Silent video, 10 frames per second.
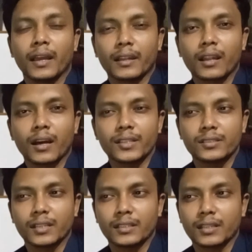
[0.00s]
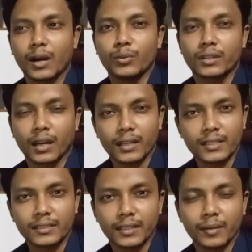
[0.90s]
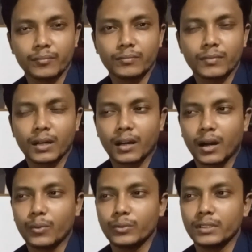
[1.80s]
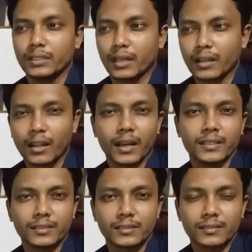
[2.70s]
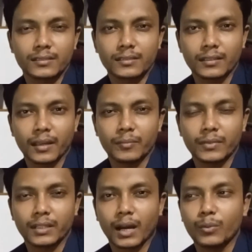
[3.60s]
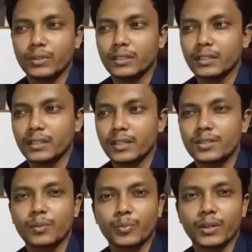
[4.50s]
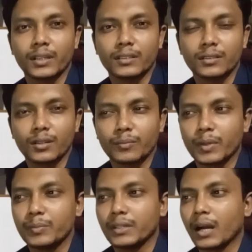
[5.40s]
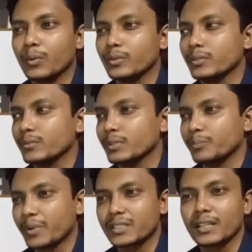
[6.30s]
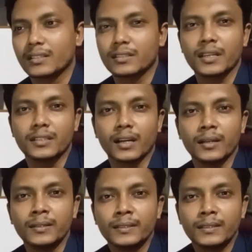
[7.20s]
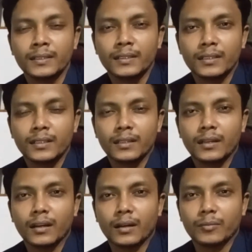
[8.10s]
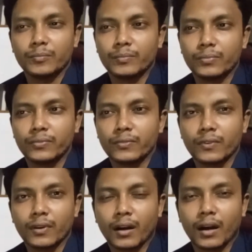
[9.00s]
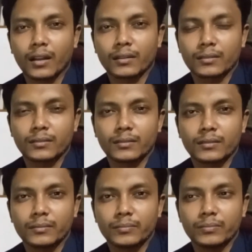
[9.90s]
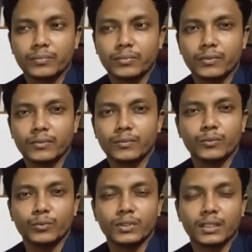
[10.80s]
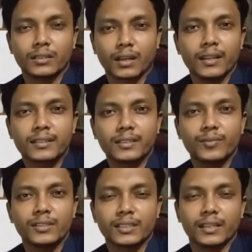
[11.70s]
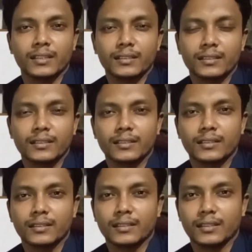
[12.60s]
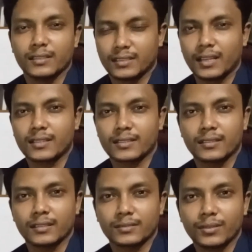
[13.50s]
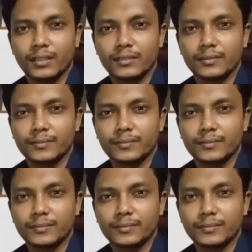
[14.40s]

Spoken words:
analyze data, how we collect them, how we analyze them, and how we interpret, or maybe how we present data, uh, are, we can collectively say, a statistics, right?